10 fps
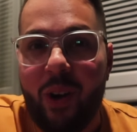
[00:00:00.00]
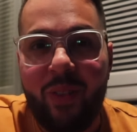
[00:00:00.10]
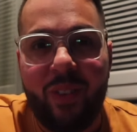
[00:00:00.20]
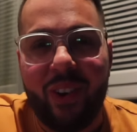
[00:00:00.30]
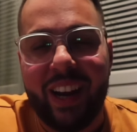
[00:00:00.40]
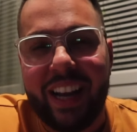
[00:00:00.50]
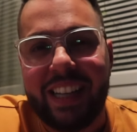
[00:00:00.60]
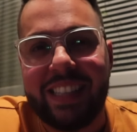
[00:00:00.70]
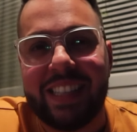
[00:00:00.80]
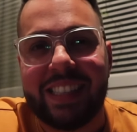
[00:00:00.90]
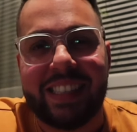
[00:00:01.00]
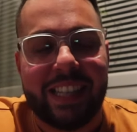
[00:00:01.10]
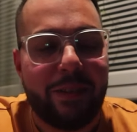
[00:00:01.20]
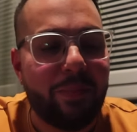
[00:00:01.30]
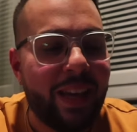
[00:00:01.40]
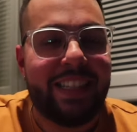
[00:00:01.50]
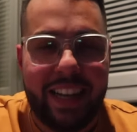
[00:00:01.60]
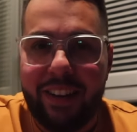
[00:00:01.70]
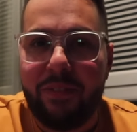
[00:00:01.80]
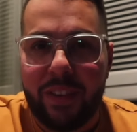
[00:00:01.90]
all morning to sleep
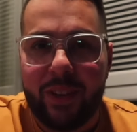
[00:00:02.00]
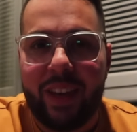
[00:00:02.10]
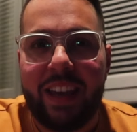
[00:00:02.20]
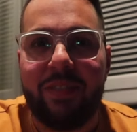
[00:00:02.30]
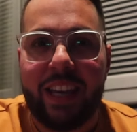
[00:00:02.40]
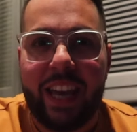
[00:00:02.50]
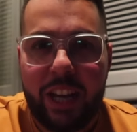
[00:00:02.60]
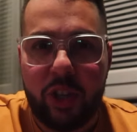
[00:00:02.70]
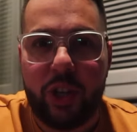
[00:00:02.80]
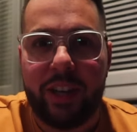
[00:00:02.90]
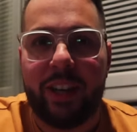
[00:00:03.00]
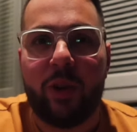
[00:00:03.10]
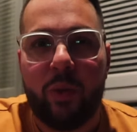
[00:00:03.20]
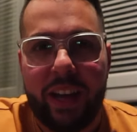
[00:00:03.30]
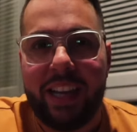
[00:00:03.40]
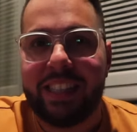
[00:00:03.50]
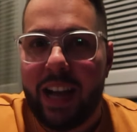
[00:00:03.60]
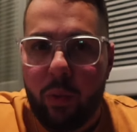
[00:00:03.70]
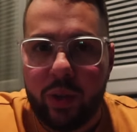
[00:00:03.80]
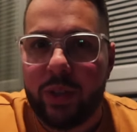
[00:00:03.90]
did feel a vacation in a way because
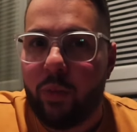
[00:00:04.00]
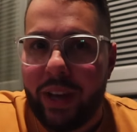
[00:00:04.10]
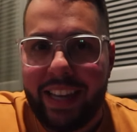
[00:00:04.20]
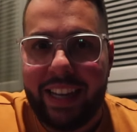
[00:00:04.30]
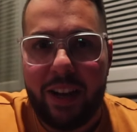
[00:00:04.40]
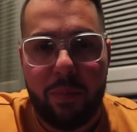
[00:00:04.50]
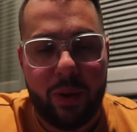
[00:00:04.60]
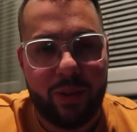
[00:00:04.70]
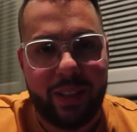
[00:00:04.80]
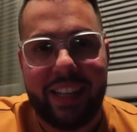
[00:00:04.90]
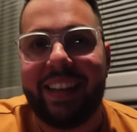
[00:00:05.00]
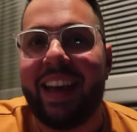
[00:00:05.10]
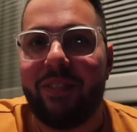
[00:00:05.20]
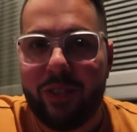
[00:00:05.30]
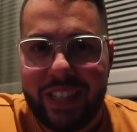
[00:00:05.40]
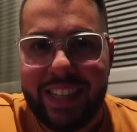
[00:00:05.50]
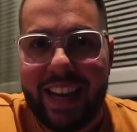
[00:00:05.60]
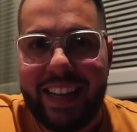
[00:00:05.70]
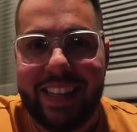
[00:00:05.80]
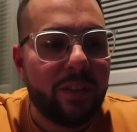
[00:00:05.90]
I wasn't waking up early every day
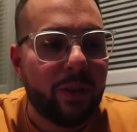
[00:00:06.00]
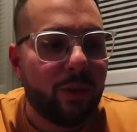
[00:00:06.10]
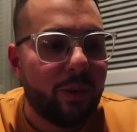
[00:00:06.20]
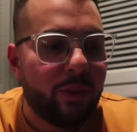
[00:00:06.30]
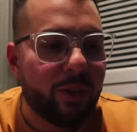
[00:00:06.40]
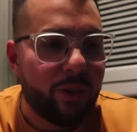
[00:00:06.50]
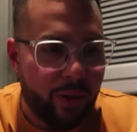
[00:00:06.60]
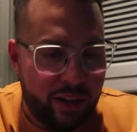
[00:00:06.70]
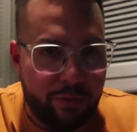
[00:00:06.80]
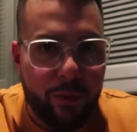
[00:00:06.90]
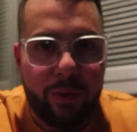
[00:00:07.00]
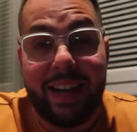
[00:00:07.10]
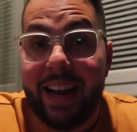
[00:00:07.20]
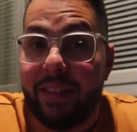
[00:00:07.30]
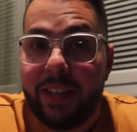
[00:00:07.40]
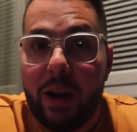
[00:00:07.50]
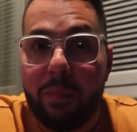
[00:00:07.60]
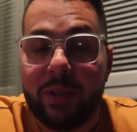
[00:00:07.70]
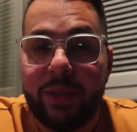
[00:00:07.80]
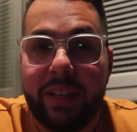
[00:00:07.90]
feel grateful that I had the
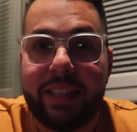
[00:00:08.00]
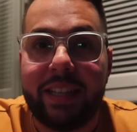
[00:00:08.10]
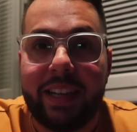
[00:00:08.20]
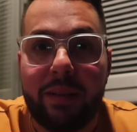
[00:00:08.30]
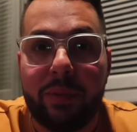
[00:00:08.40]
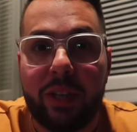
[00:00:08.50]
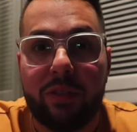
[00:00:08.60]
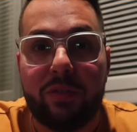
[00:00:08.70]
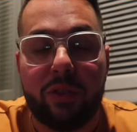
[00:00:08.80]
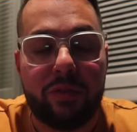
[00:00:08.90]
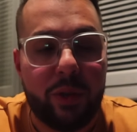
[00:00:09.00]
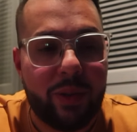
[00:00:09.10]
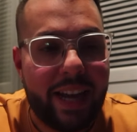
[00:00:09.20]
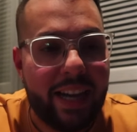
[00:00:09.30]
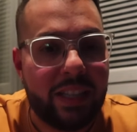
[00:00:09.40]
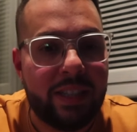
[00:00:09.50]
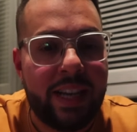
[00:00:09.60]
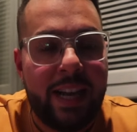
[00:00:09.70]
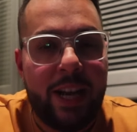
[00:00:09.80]
opportunity to come here for a few days